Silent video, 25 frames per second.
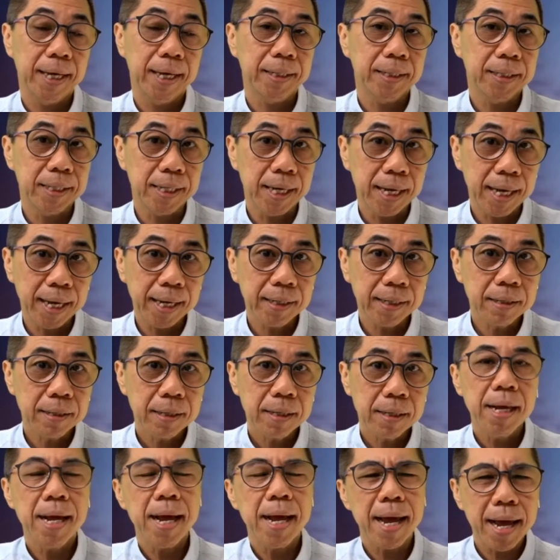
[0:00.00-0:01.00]
At the
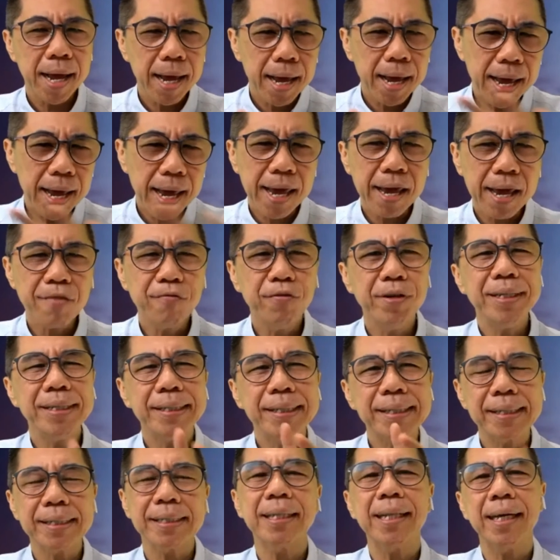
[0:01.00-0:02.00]
end, every
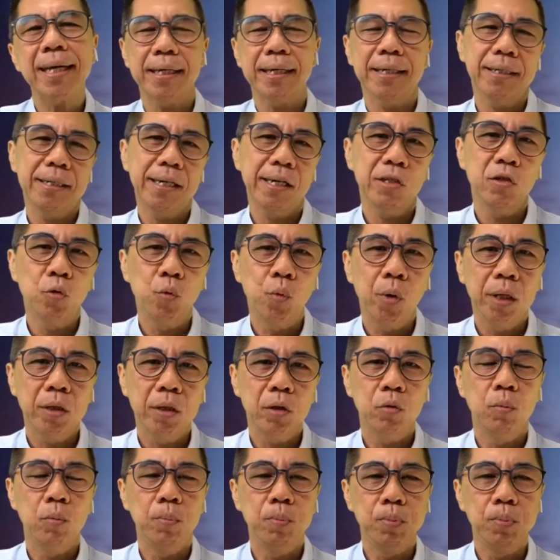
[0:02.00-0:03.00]
slide that you
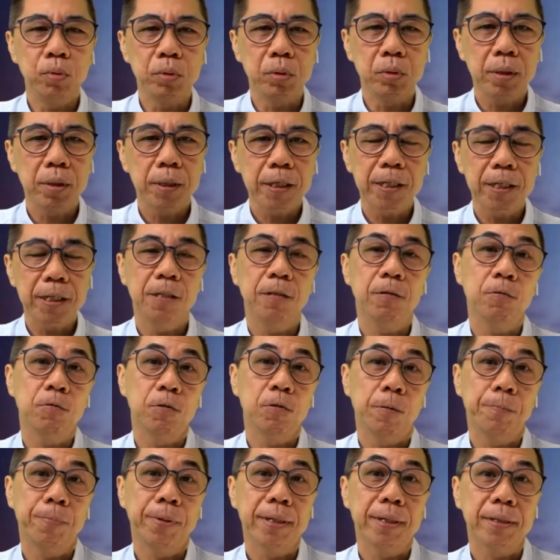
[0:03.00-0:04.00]
want to put into
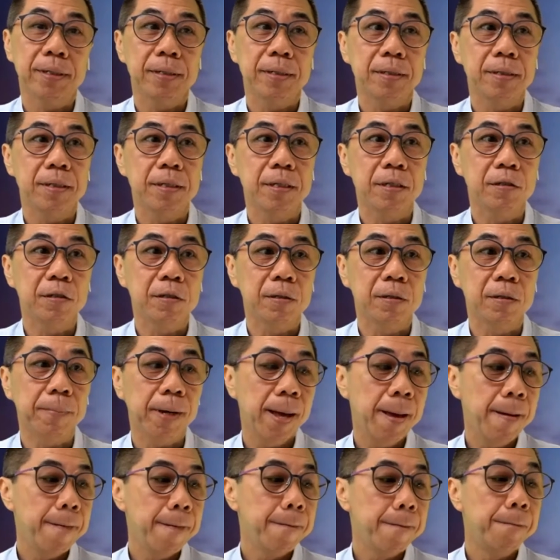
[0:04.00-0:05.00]
your presentation
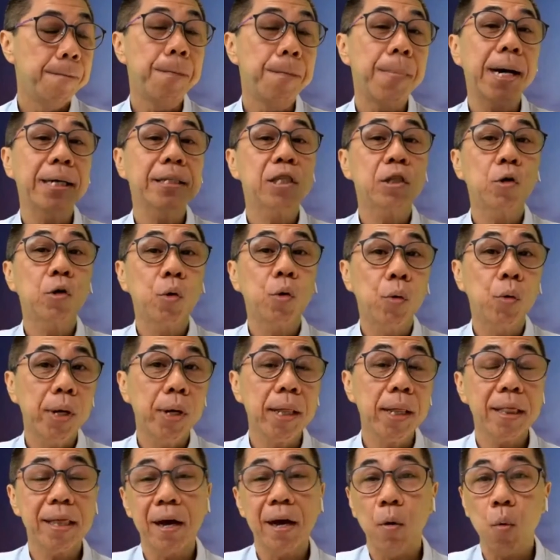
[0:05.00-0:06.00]
must
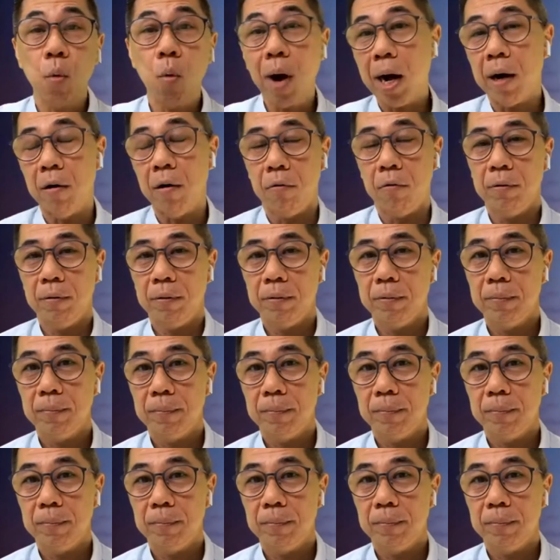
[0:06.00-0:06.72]
create that wow.